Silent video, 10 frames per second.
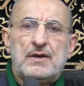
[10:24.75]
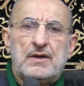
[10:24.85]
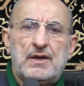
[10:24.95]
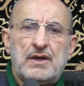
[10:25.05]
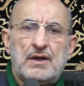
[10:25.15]

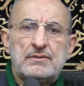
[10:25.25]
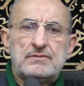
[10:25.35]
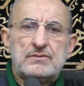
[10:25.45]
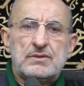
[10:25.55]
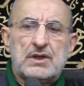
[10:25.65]

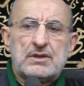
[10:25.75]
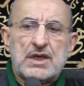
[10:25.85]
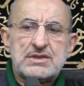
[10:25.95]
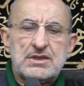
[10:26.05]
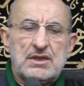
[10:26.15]
it
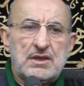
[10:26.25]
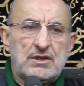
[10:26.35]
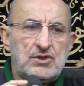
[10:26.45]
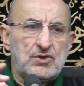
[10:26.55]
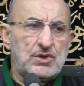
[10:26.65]
is a
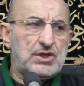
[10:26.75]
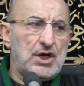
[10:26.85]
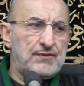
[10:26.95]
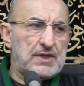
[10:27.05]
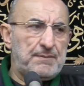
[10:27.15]
duty
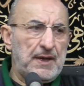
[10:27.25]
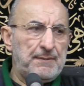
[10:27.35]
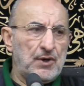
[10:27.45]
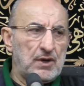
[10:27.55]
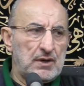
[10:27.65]
of the
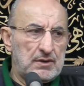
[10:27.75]
people